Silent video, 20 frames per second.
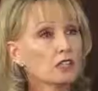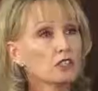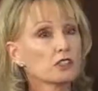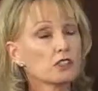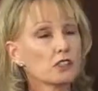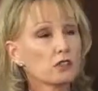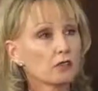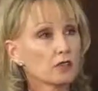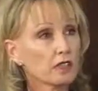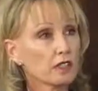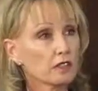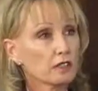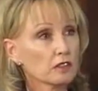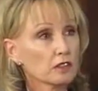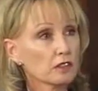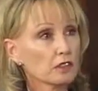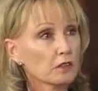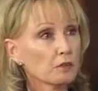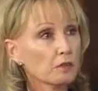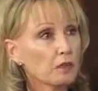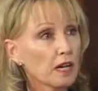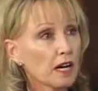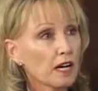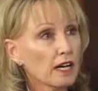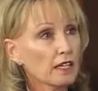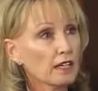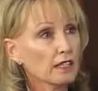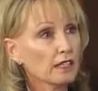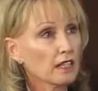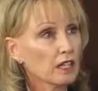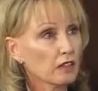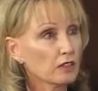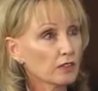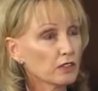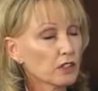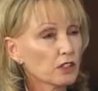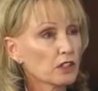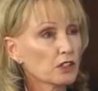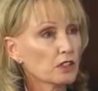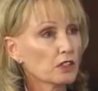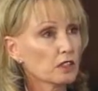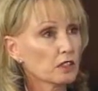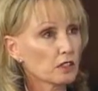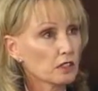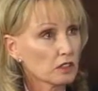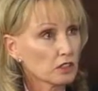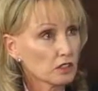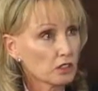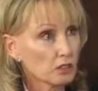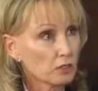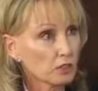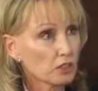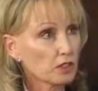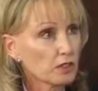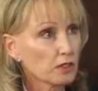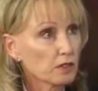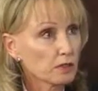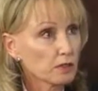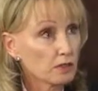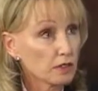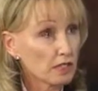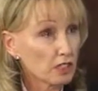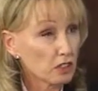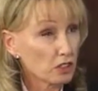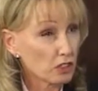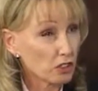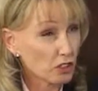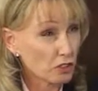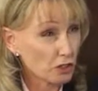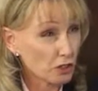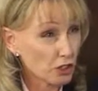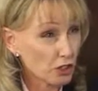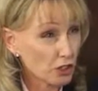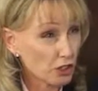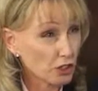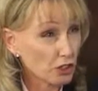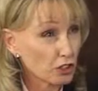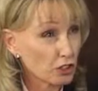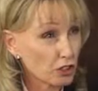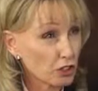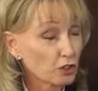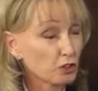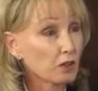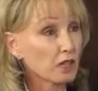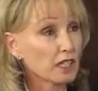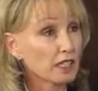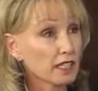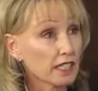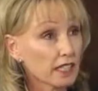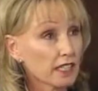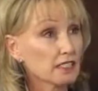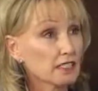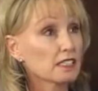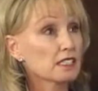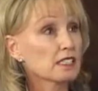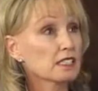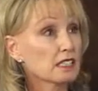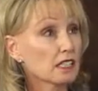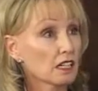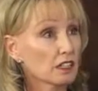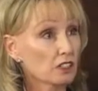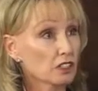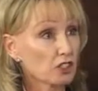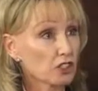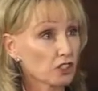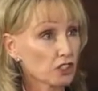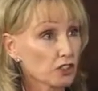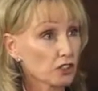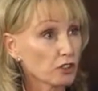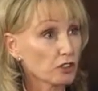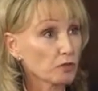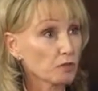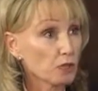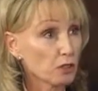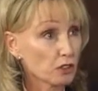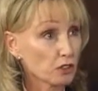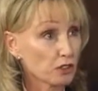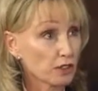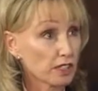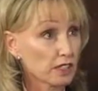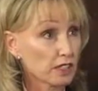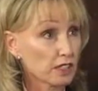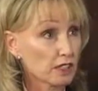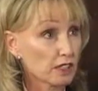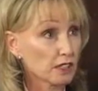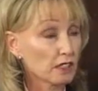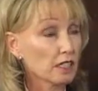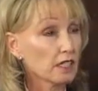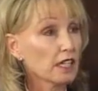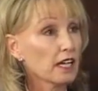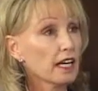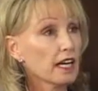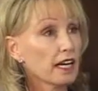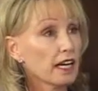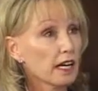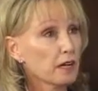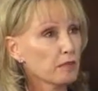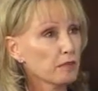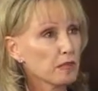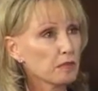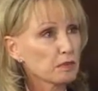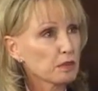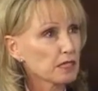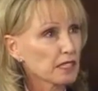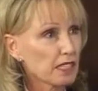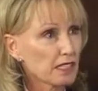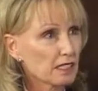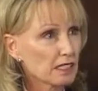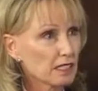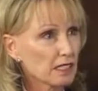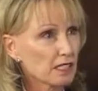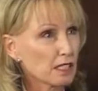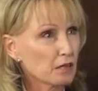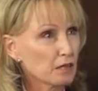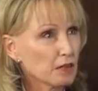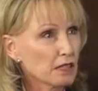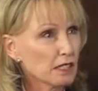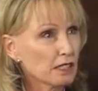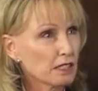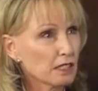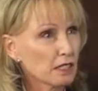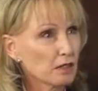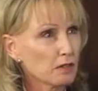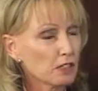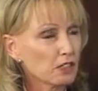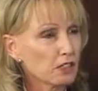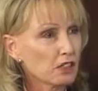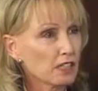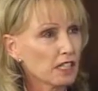So to buy coverage to insure you against an uninsured motorist. Exactly, and people tend to skip it, is that what you're